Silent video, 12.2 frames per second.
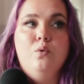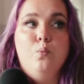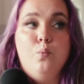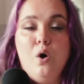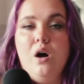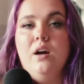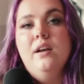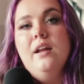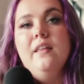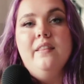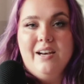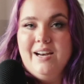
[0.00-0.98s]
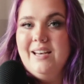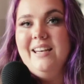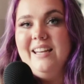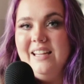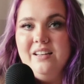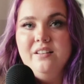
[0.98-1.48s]
want and that I
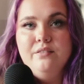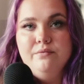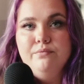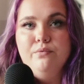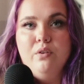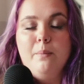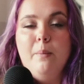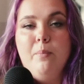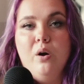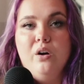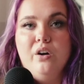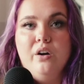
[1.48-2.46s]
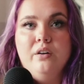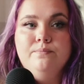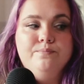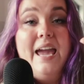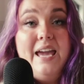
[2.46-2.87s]
need from a partner.